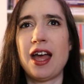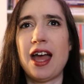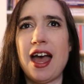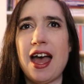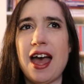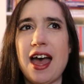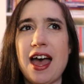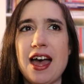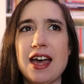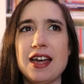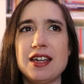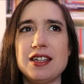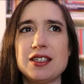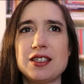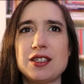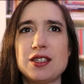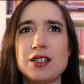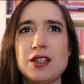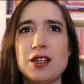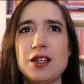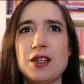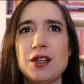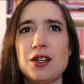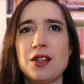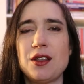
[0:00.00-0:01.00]
And
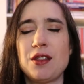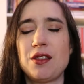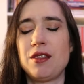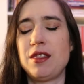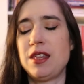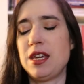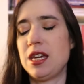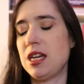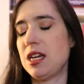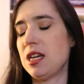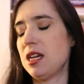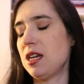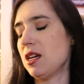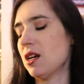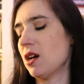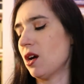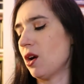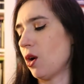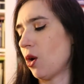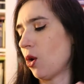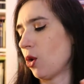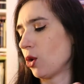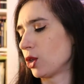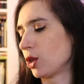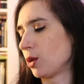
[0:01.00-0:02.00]
the
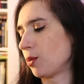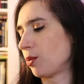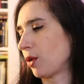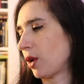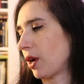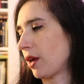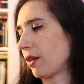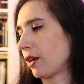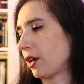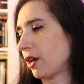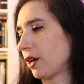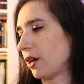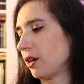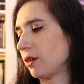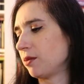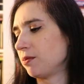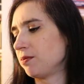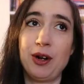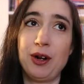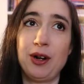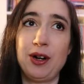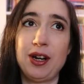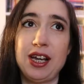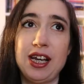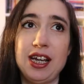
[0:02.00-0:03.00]
older brother,
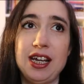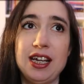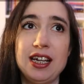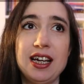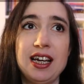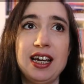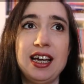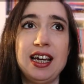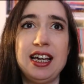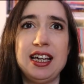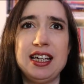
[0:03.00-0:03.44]
Ernie,